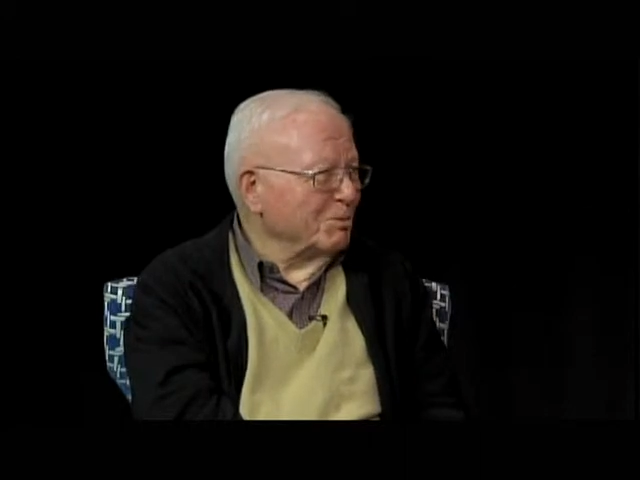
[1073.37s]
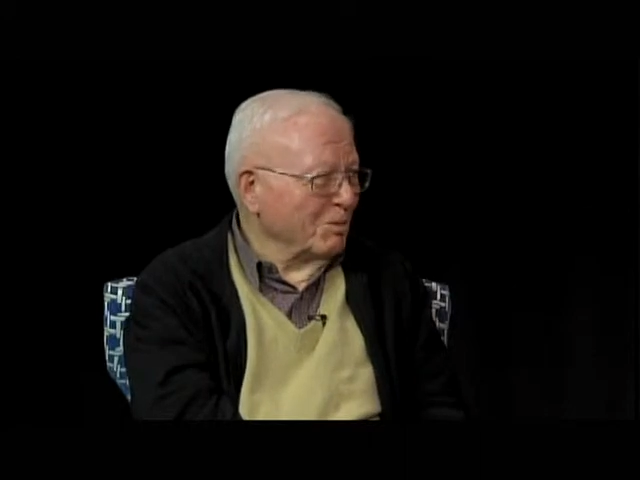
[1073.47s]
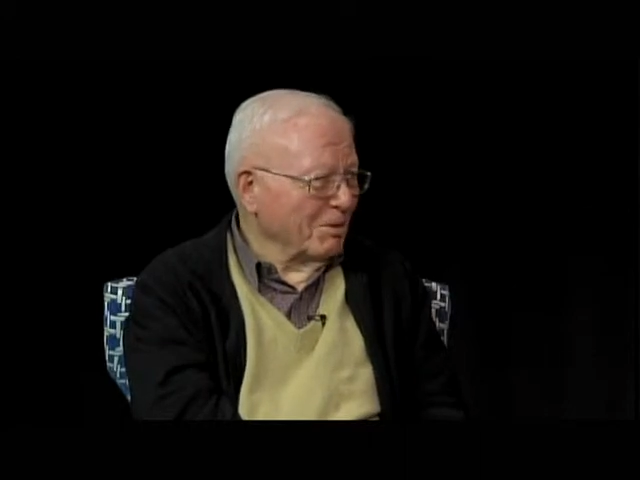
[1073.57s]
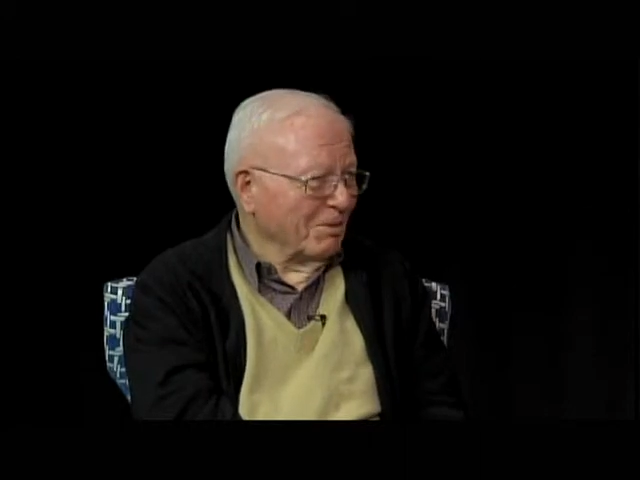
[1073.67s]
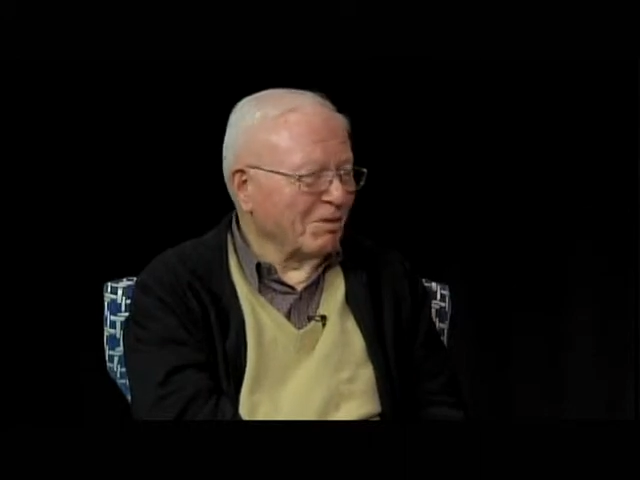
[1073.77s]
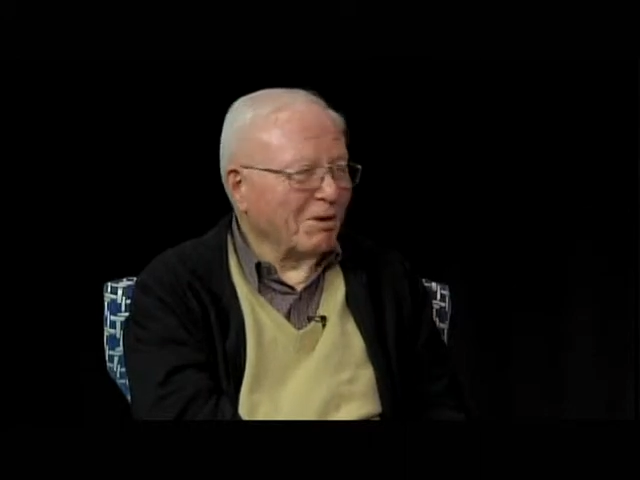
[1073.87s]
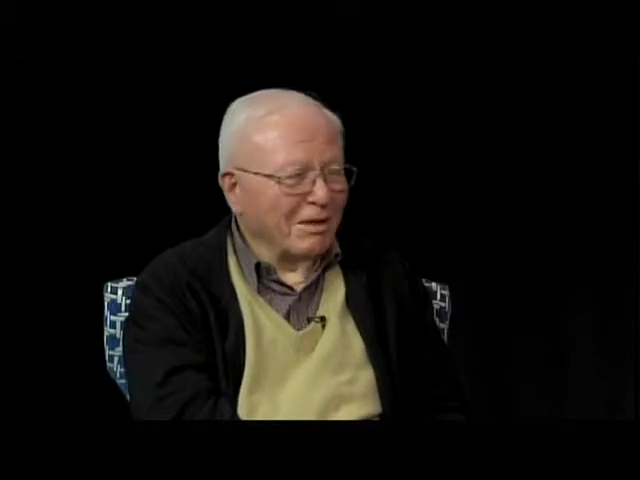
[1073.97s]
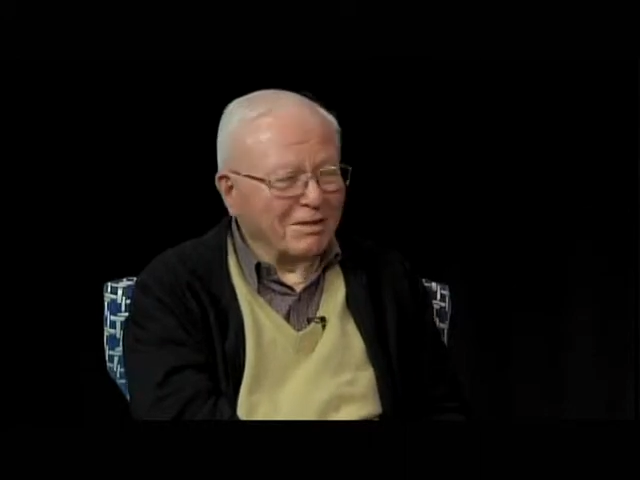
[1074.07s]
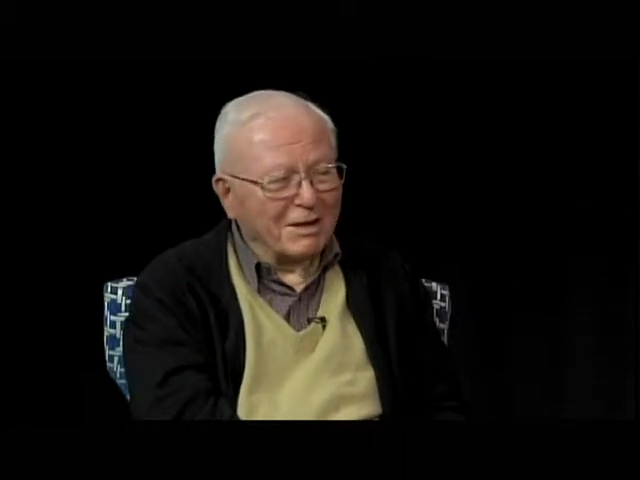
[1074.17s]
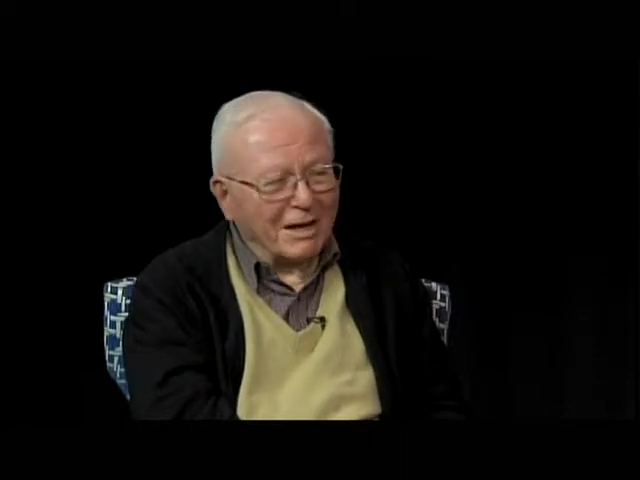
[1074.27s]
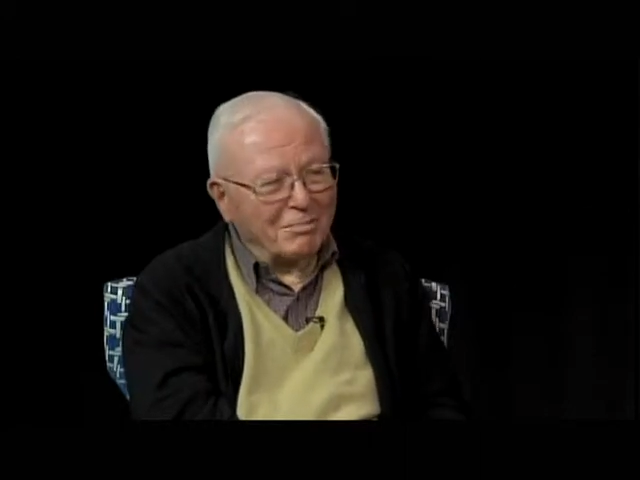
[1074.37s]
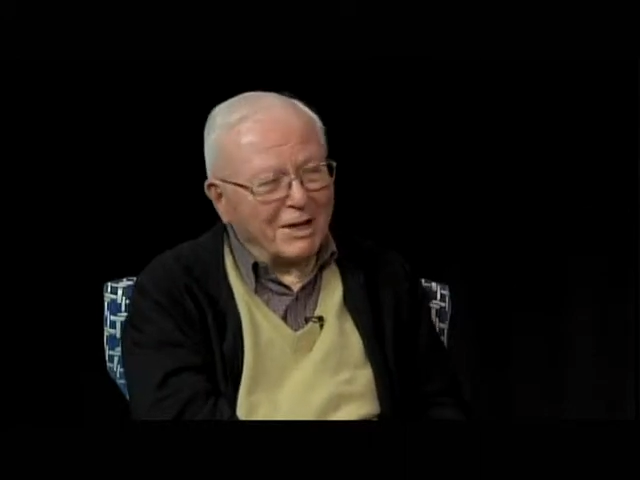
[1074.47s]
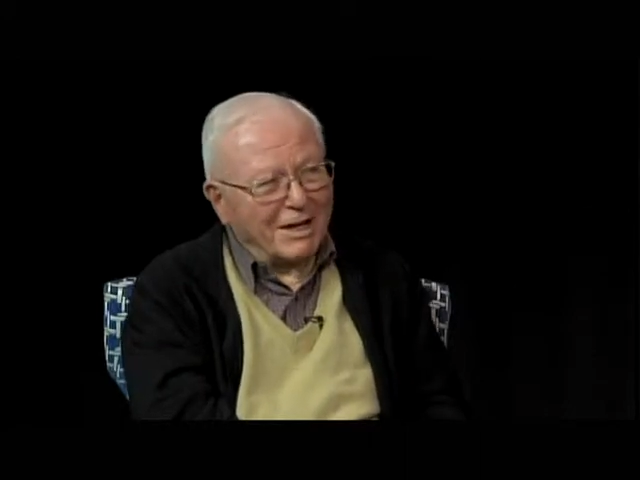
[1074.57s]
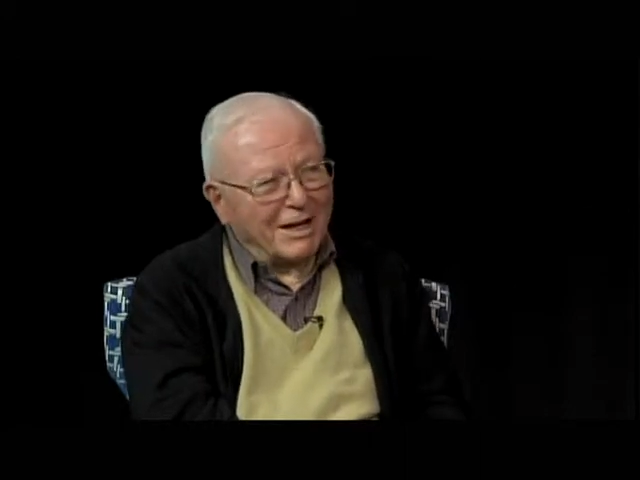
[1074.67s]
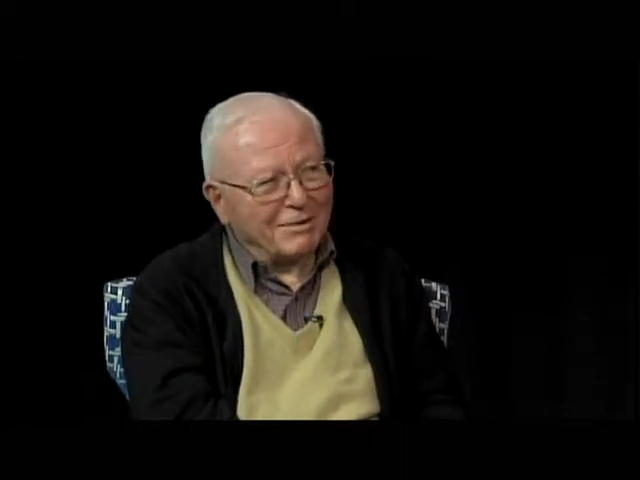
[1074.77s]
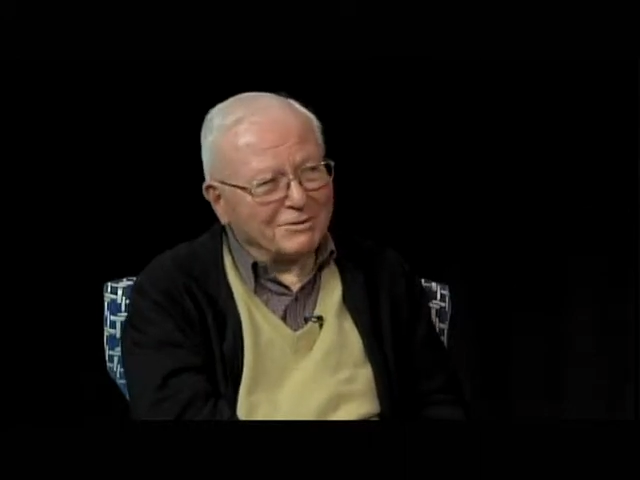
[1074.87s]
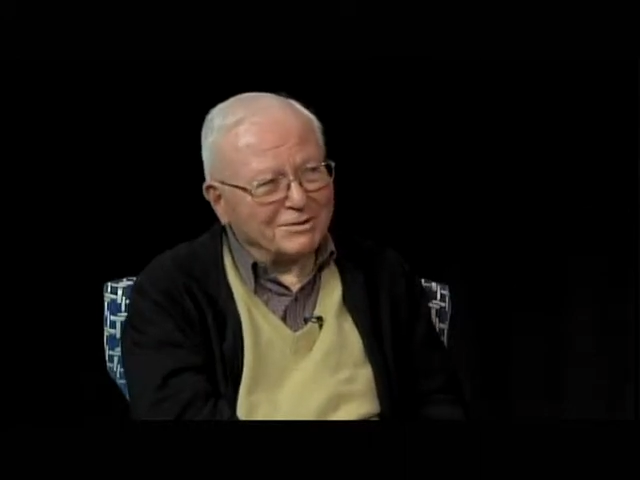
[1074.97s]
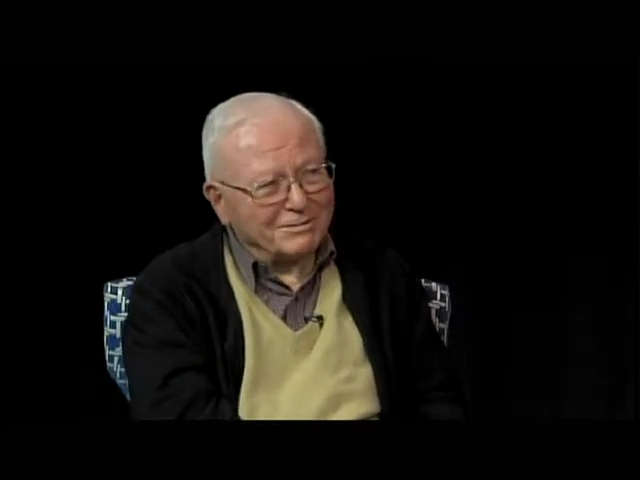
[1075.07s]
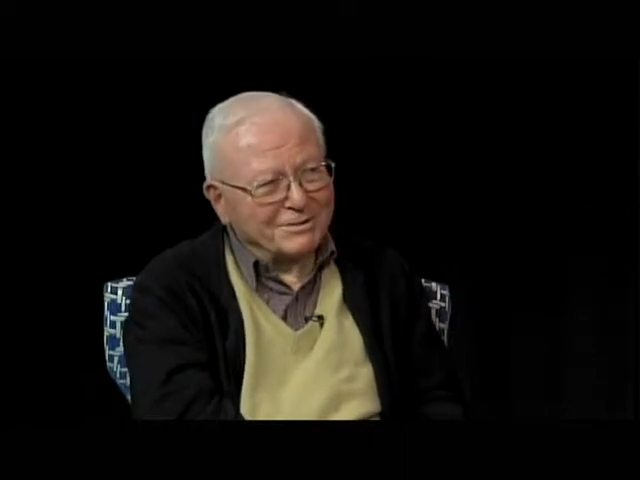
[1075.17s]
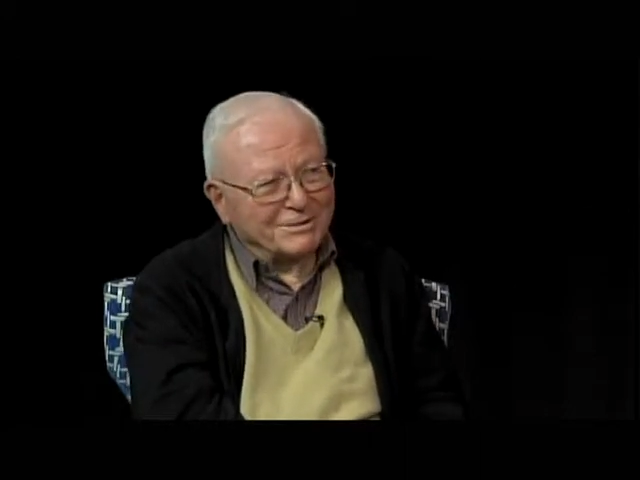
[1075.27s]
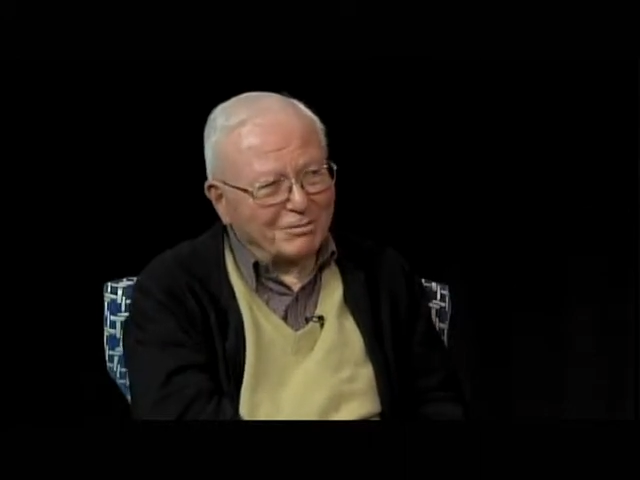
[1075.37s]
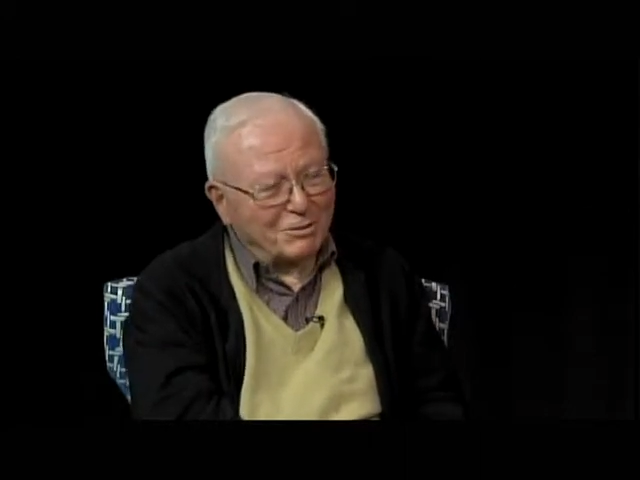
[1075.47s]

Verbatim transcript: with the thought that I might have some